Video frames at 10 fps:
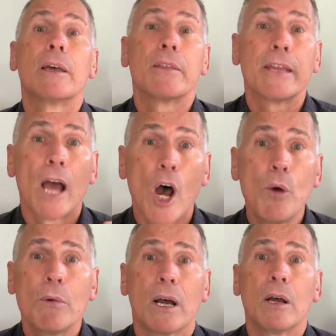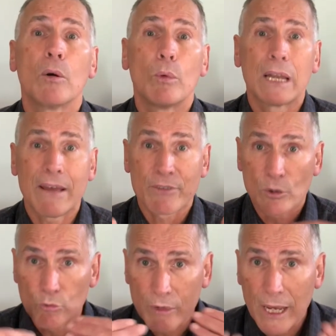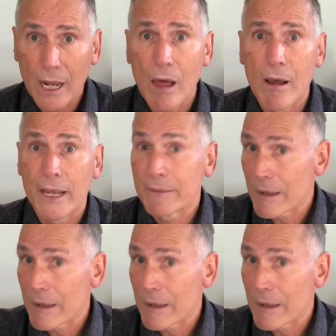the owner will have to realign